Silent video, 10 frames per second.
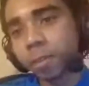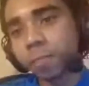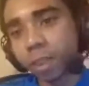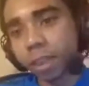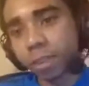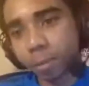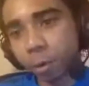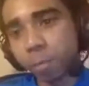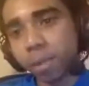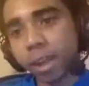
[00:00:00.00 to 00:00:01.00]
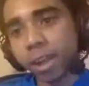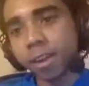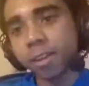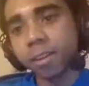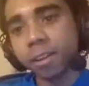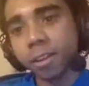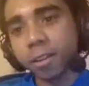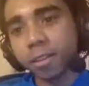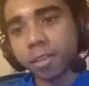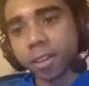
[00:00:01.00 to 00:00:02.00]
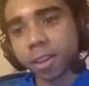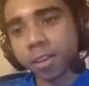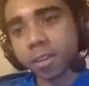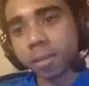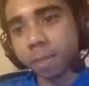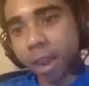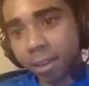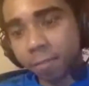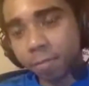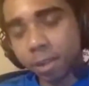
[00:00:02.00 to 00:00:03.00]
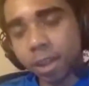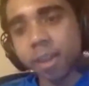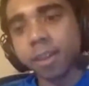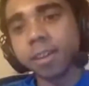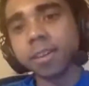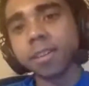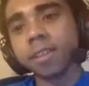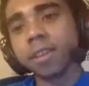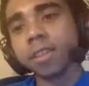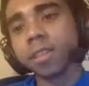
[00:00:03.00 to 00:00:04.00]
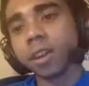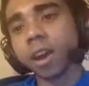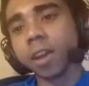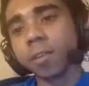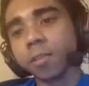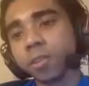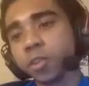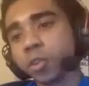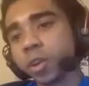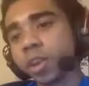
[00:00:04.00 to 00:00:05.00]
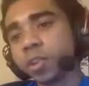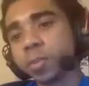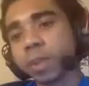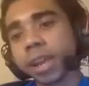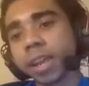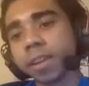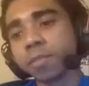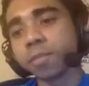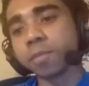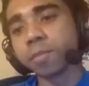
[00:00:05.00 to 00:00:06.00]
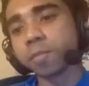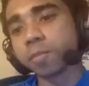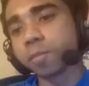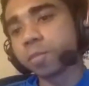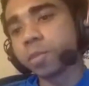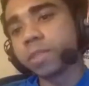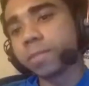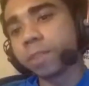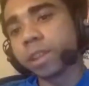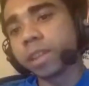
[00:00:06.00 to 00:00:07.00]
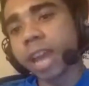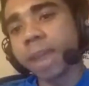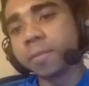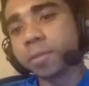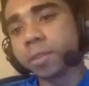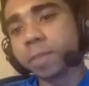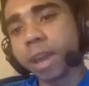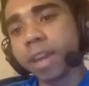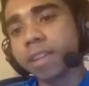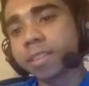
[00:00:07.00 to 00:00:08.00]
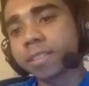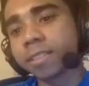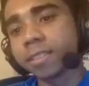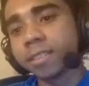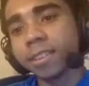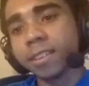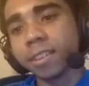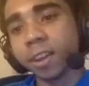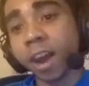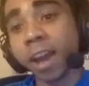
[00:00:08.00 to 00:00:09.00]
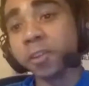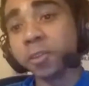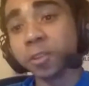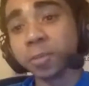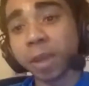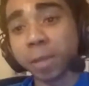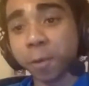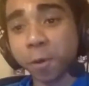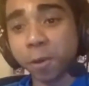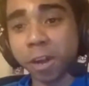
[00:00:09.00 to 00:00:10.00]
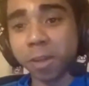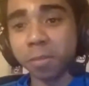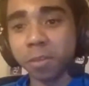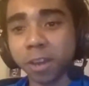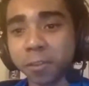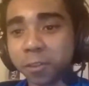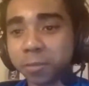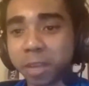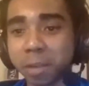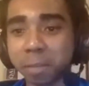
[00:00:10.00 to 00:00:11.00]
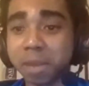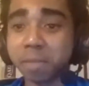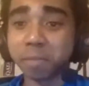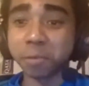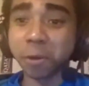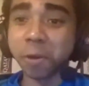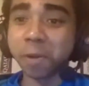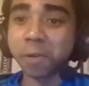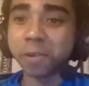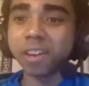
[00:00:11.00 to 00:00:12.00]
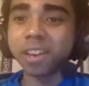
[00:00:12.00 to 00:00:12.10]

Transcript: for the pro player, the competitive player, the guy who enjoys just playing friendly games with his mates, the guy who enjoys playing pro clubs, the guy who enjoys playing Be a Pro.